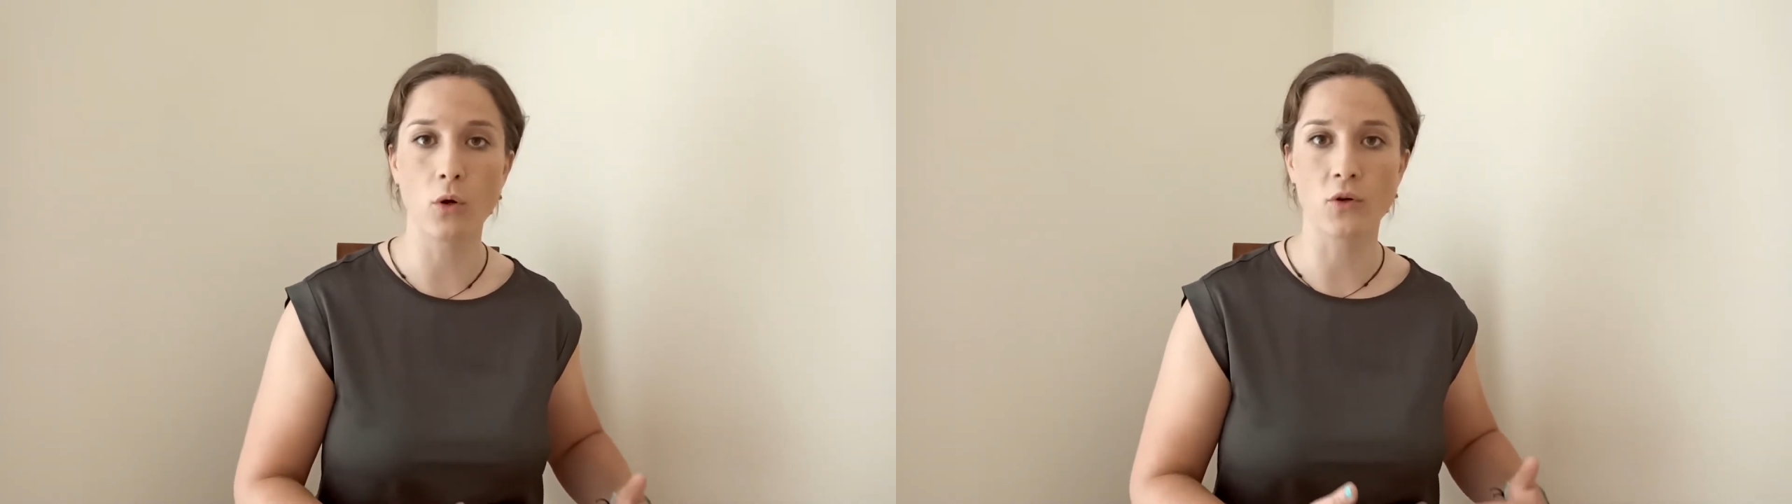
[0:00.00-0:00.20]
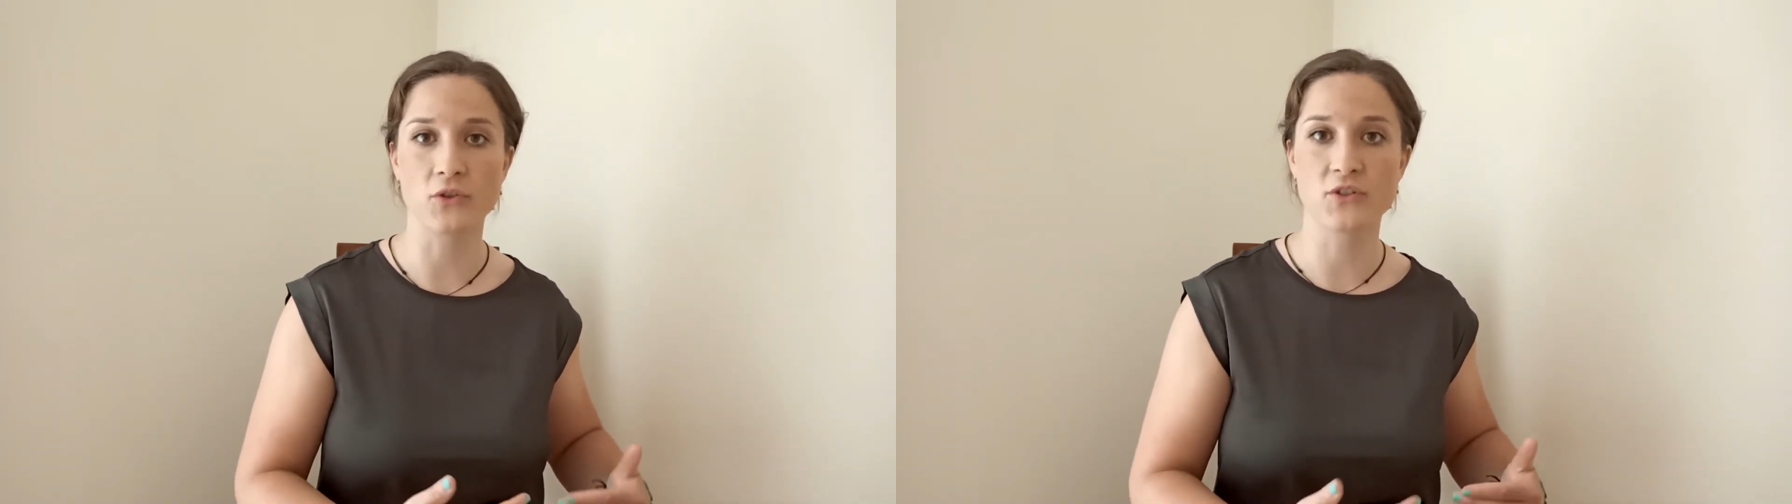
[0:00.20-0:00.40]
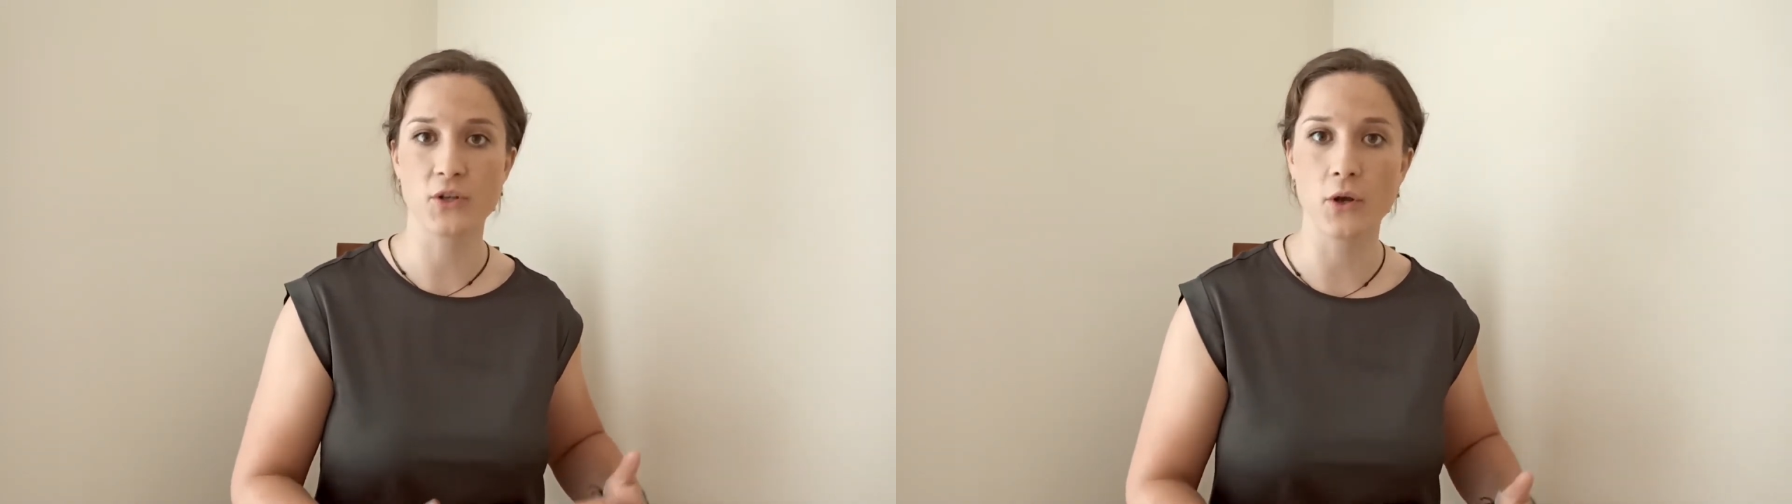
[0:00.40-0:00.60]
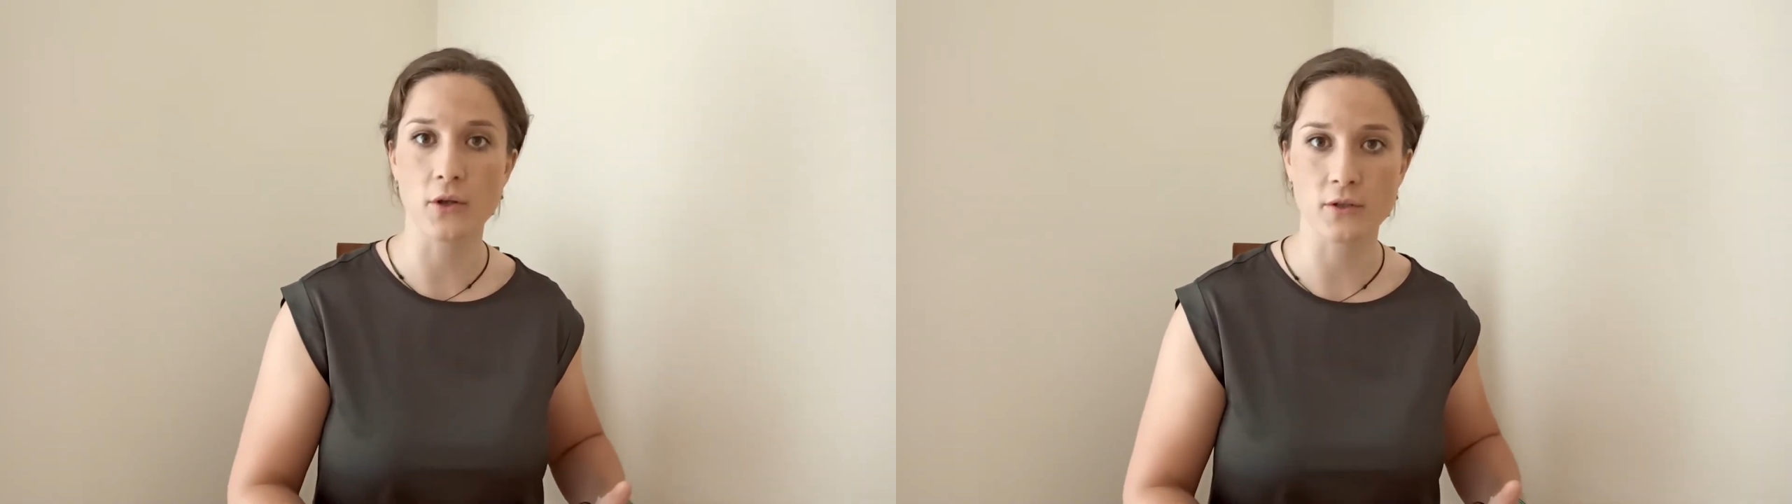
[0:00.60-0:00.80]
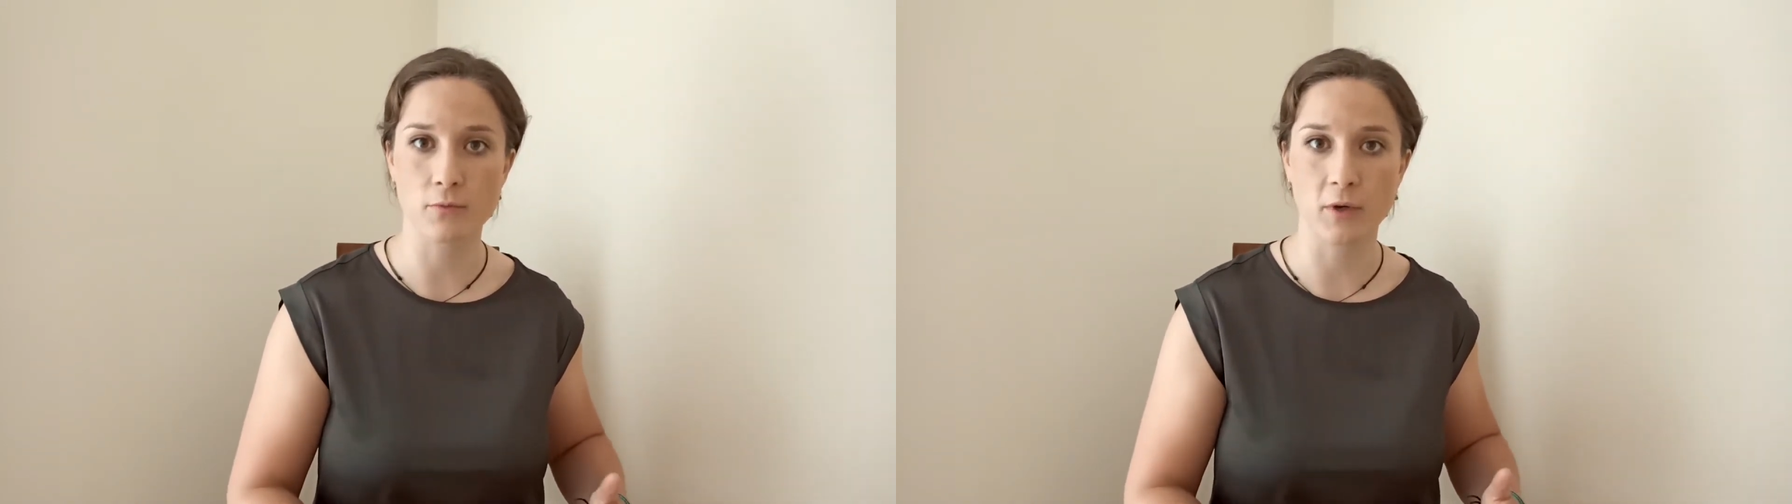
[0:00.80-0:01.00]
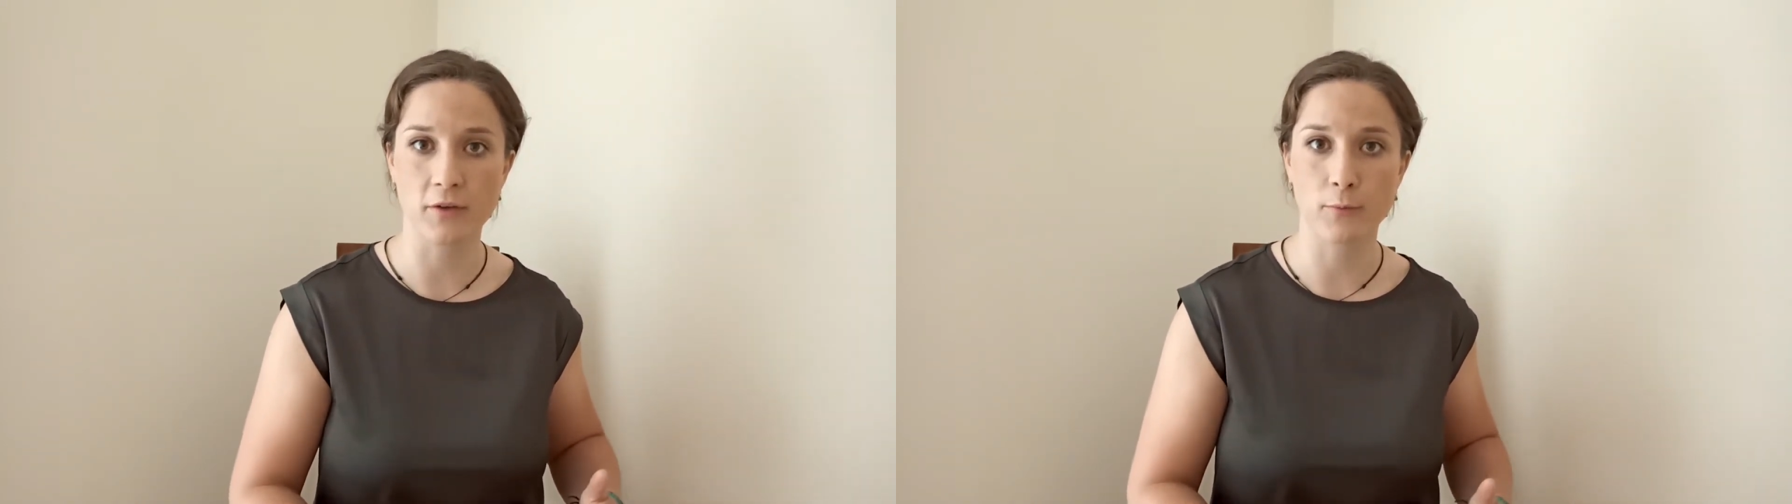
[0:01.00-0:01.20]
concerned with